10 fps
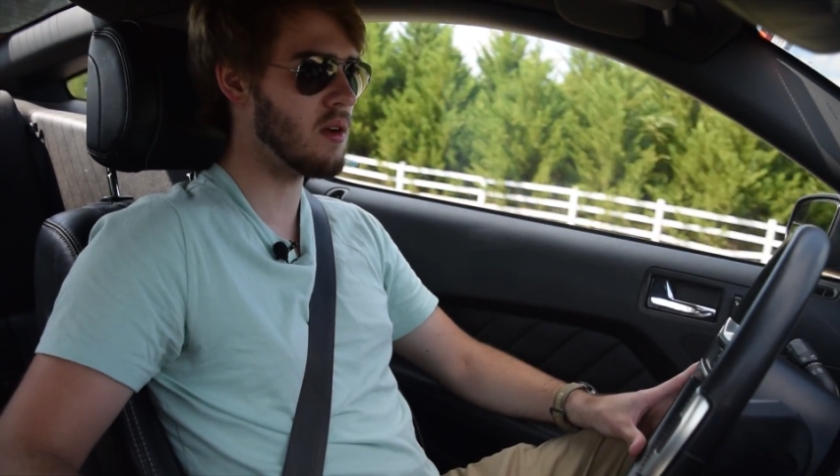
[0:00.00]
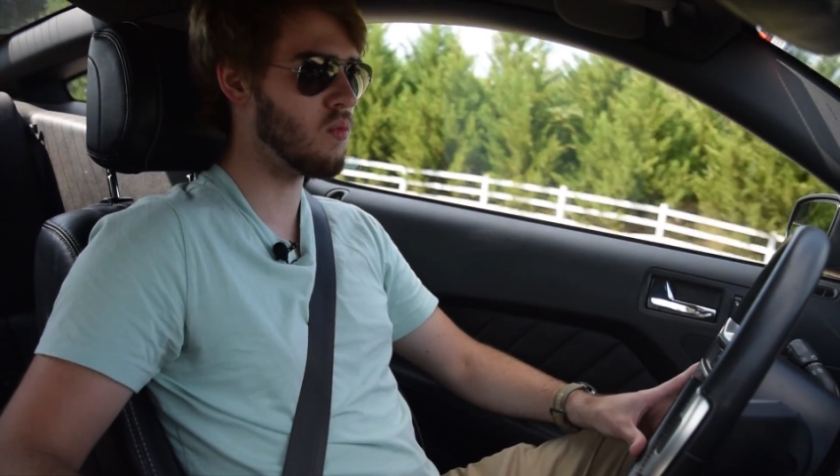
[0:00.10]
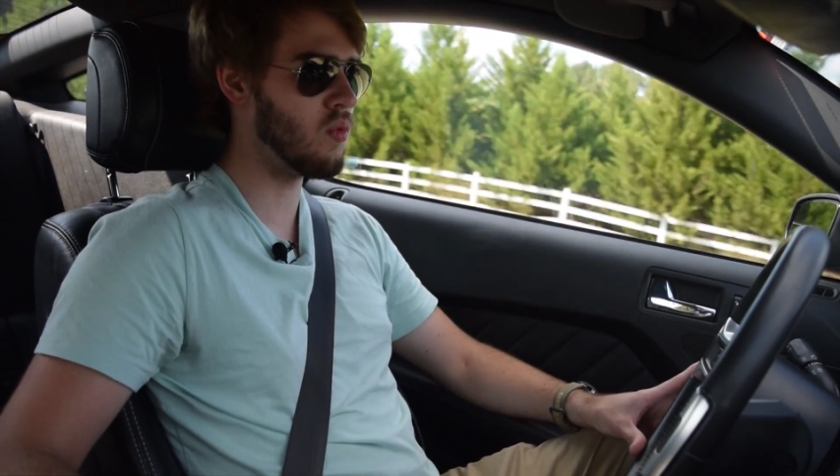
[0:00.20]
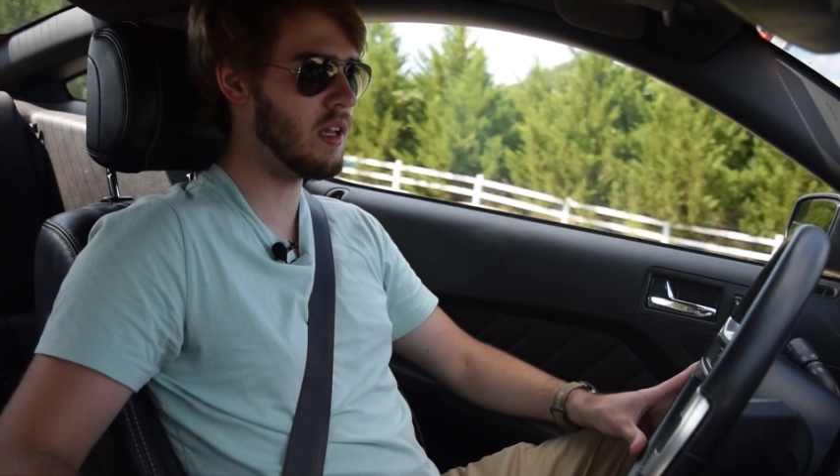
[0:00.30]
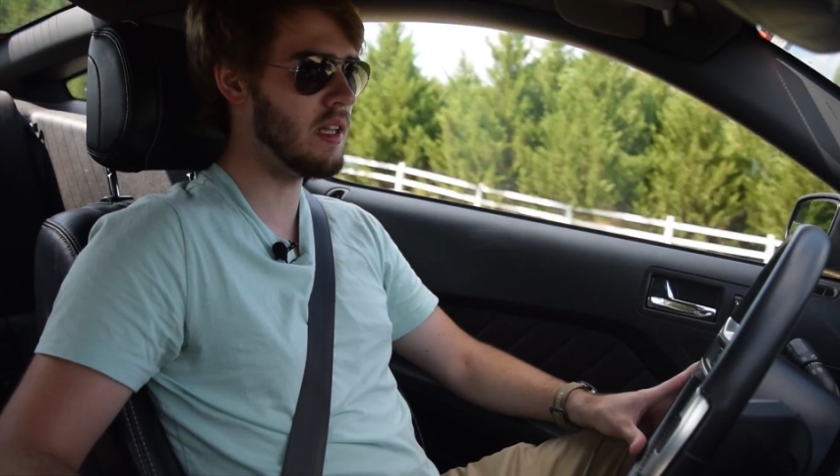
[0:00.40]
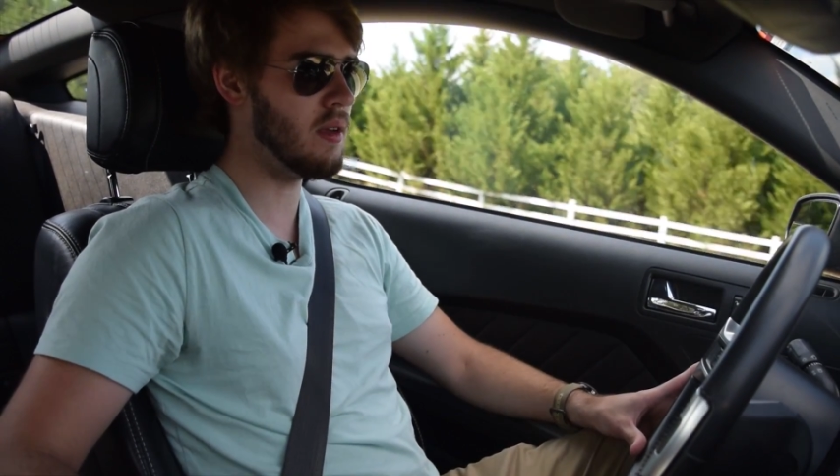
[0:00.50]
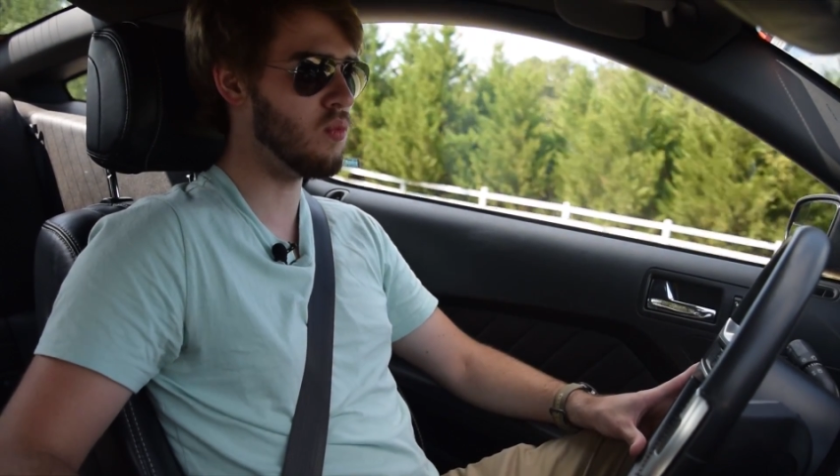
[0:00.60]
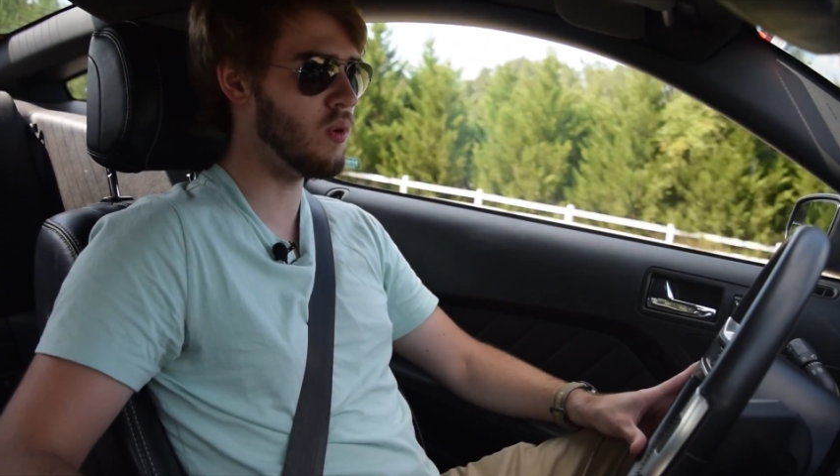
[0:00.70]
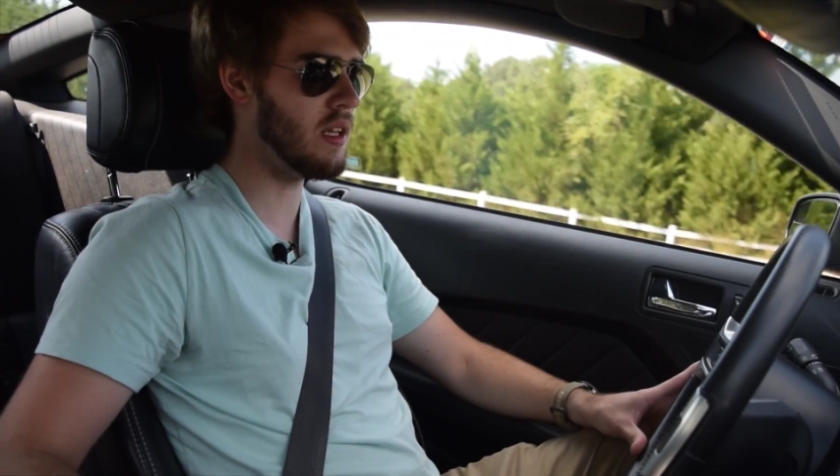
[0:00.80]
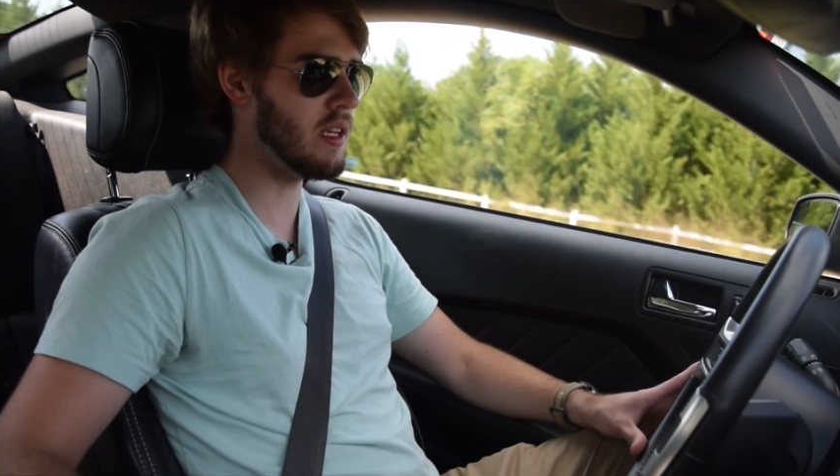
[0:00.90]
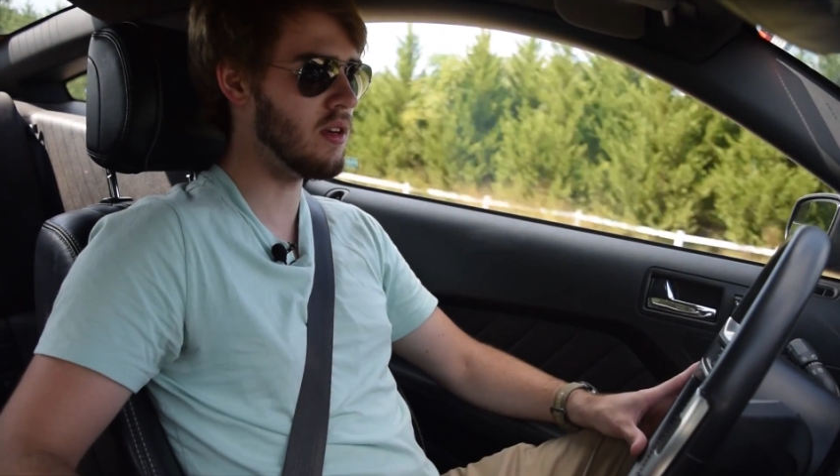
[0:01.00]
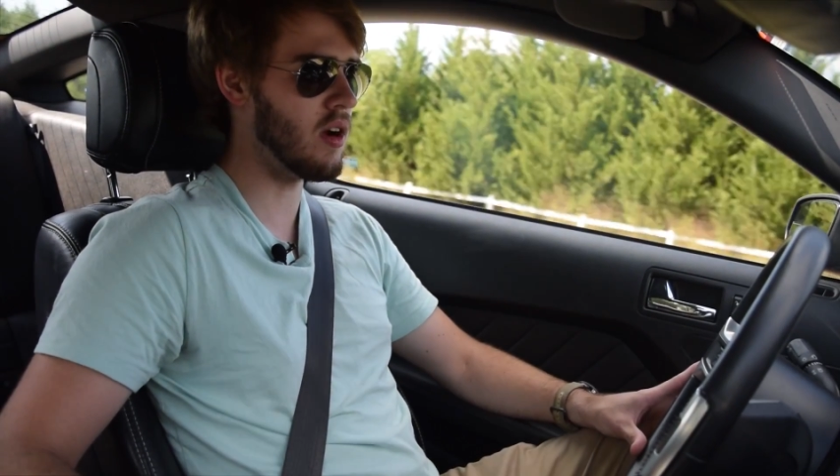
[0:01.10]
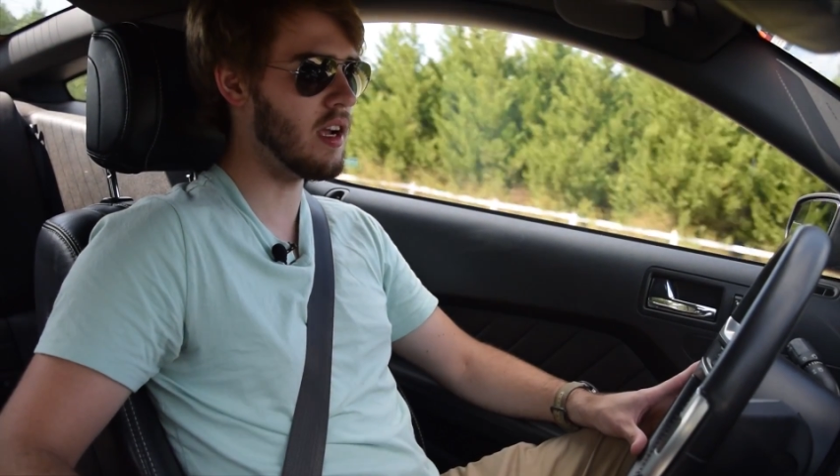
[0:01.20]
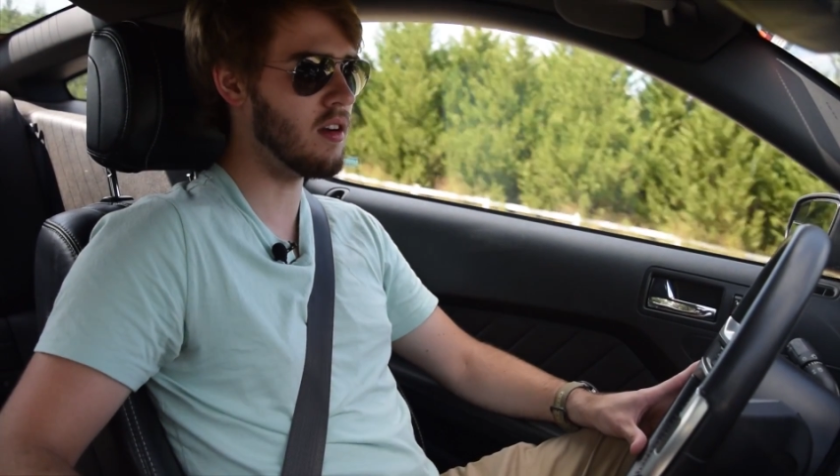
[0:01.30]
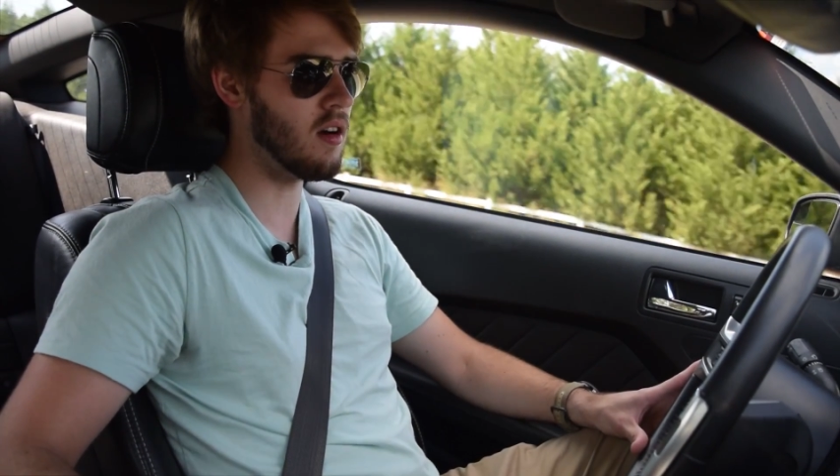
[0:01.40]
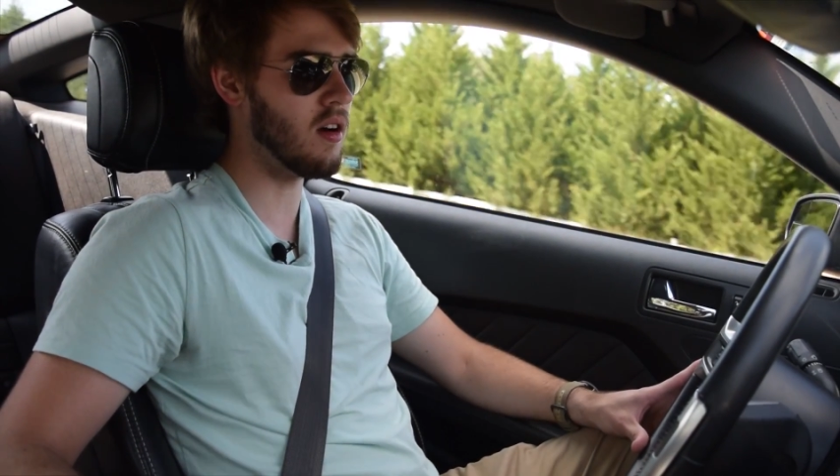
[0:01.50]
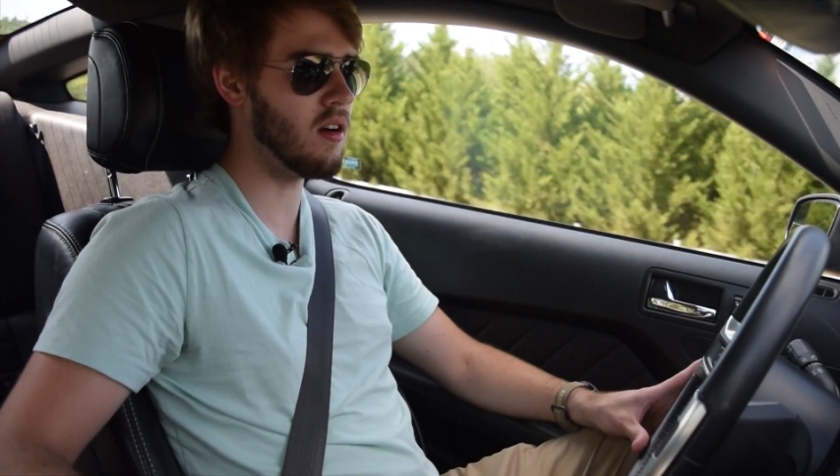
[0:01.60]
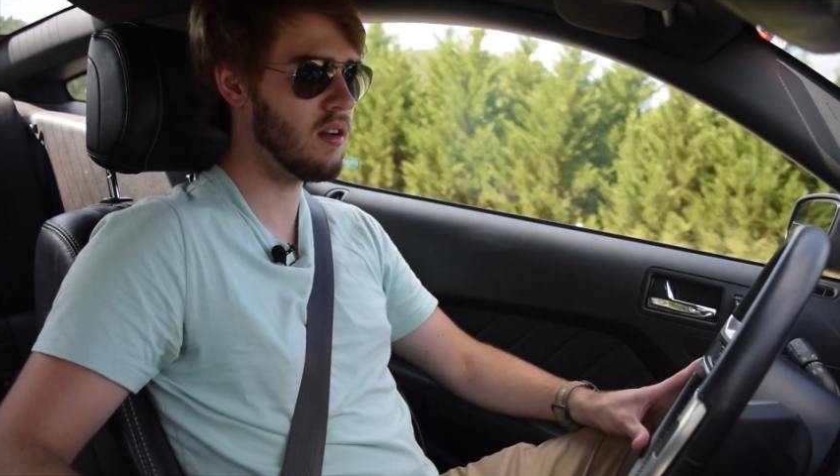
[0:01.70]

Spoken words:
really, really great car.